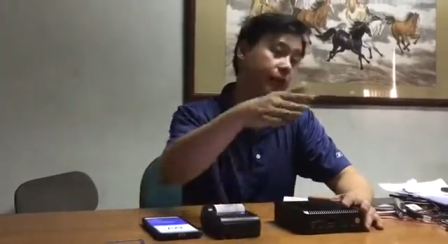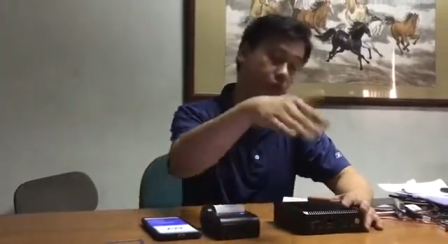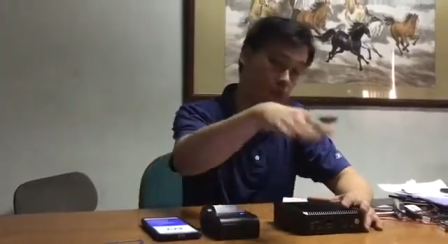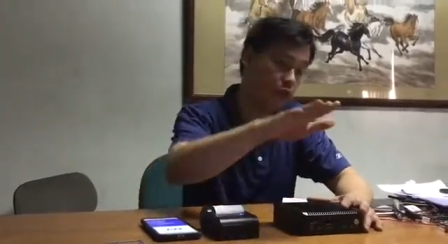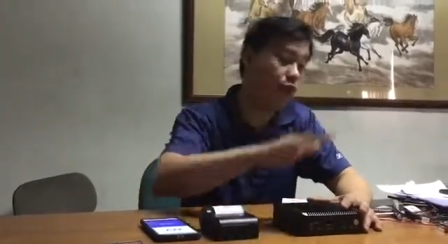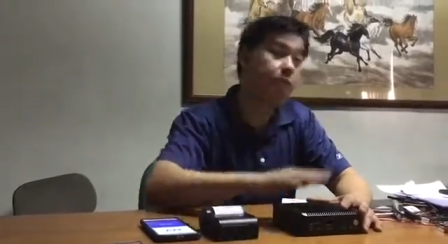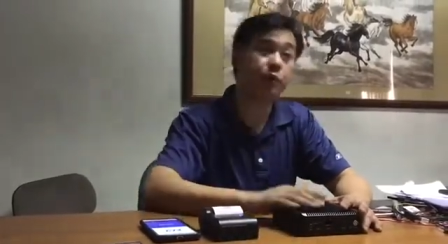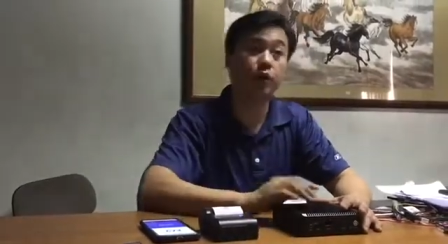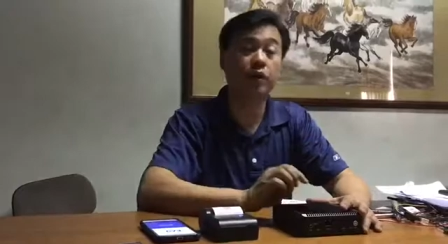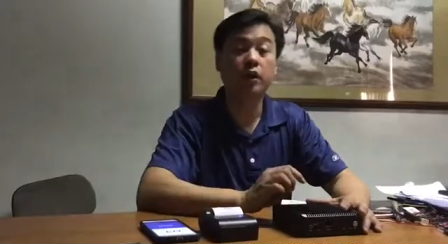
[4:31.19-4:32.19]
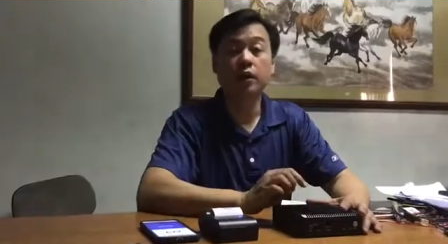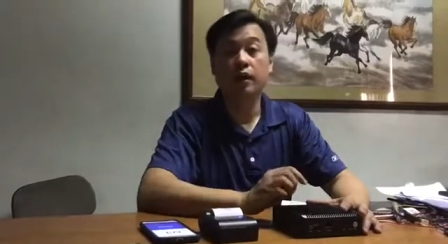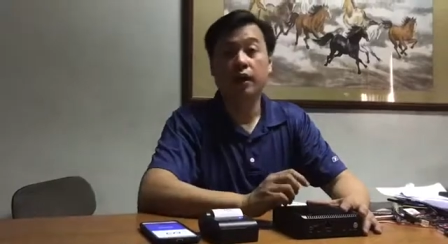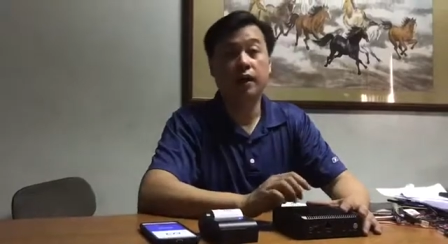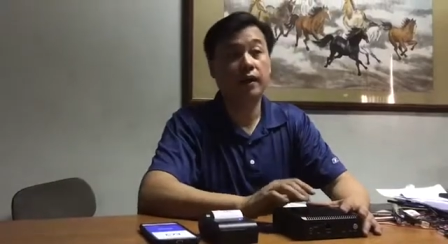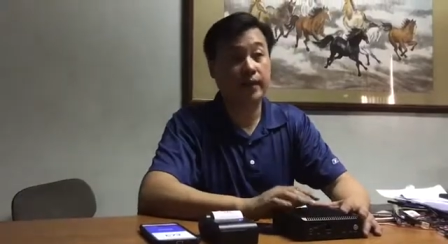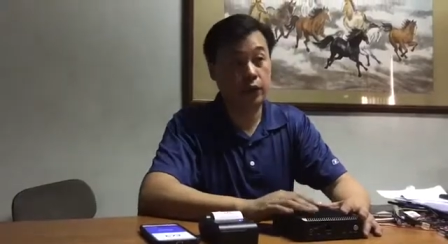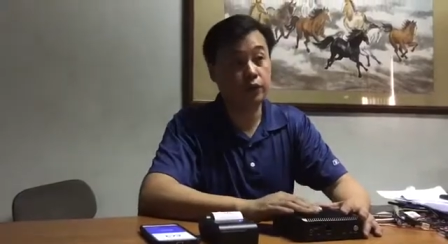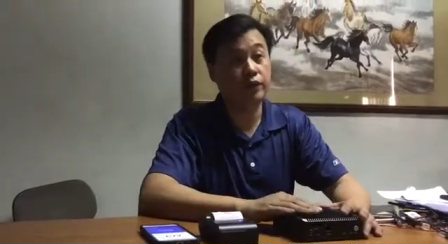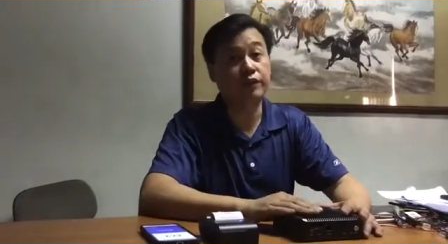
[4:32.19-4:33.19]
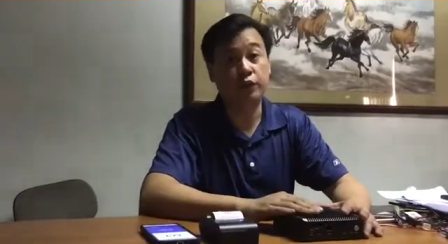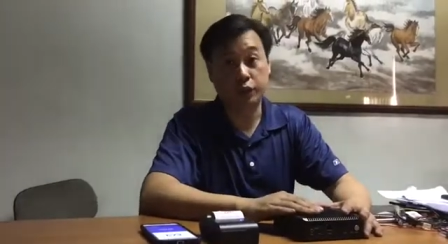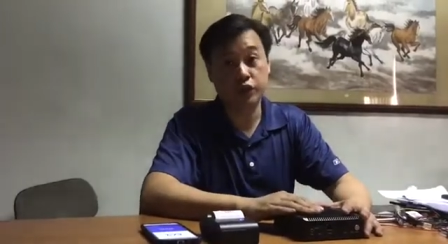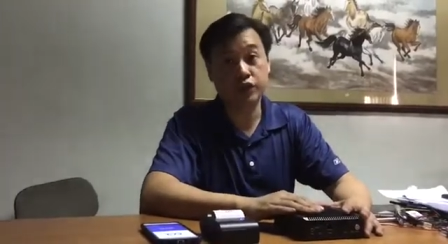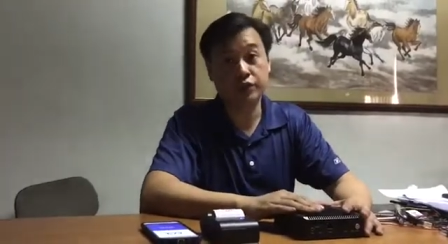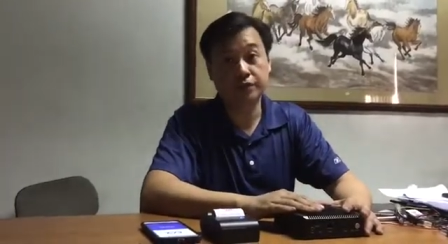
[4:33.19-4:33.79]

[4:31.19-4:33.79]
You can do it per counter if you wish.